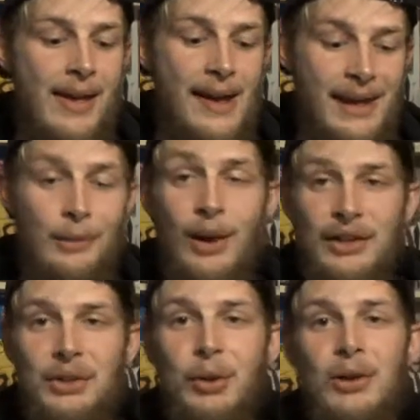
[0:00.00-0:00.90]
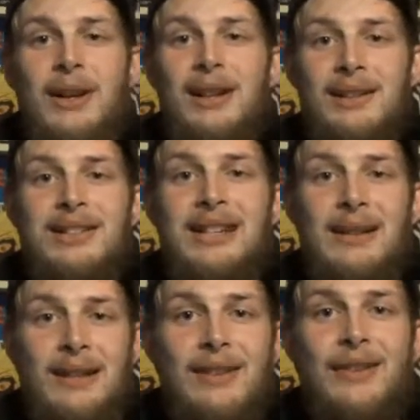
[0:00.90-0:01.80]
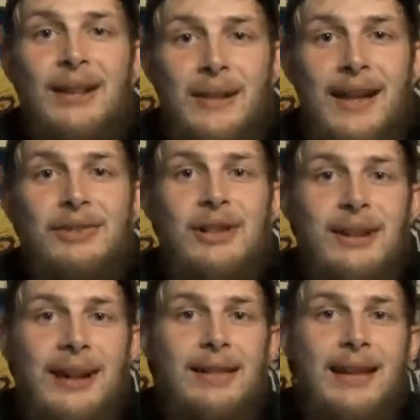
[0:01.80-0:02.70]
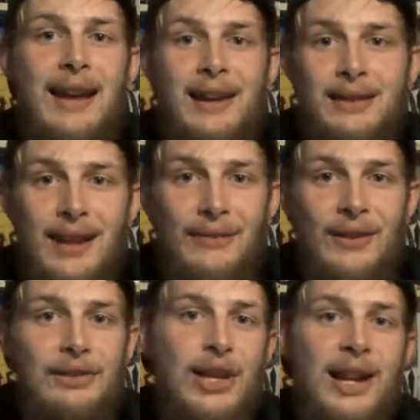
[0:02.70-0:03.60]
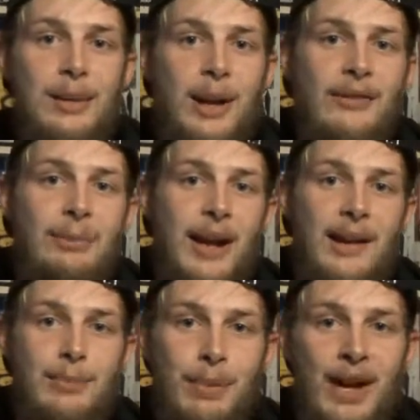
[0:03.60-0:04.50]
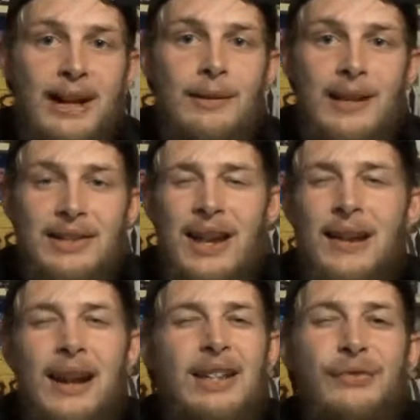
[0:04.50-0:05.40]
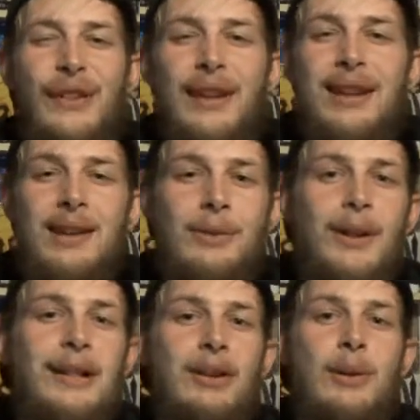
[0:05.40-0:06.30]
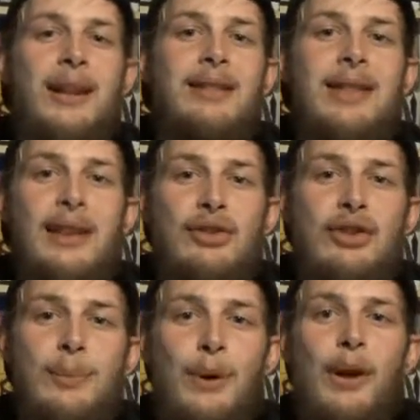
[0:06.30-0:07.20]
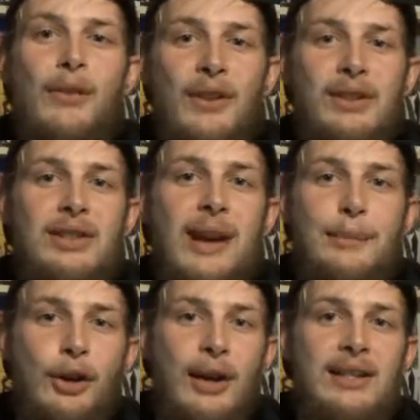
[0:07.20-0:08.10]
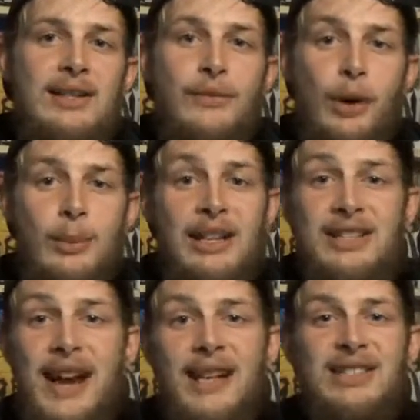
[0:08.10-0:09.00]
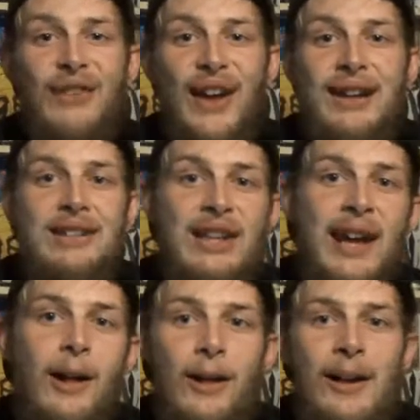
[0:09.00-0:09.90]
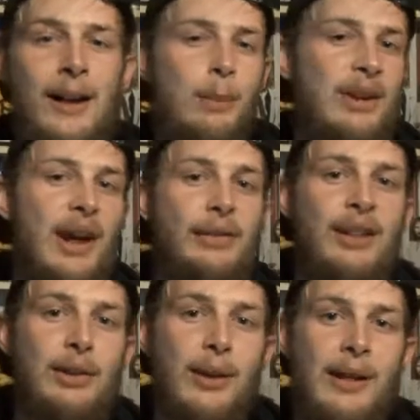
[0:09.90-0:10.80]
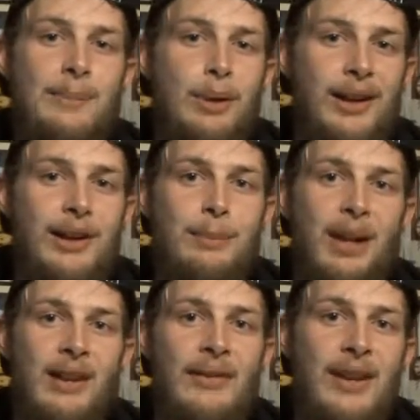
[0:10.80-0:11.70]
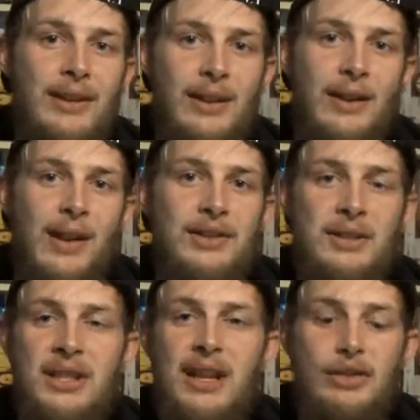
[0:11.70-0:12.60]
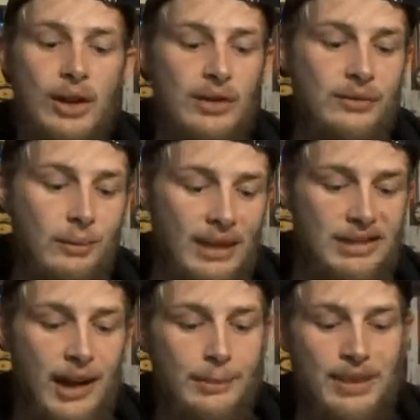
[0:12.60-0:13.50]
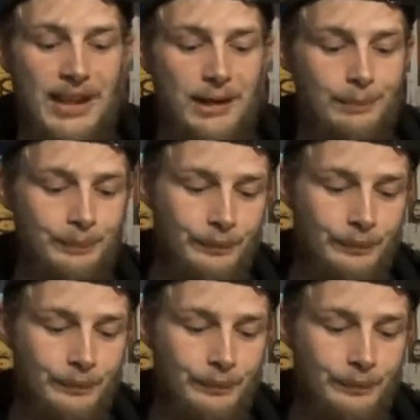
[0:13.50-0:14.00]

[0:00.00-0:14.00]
And it was cool getting to see a living legend like that. Definitely checked him off my bucket list. I just felt like it didn't really do anything super over-the-top crazy for me. Satisfying as hell, but nothing to really put it above any of the concerts that I chose for my top 10.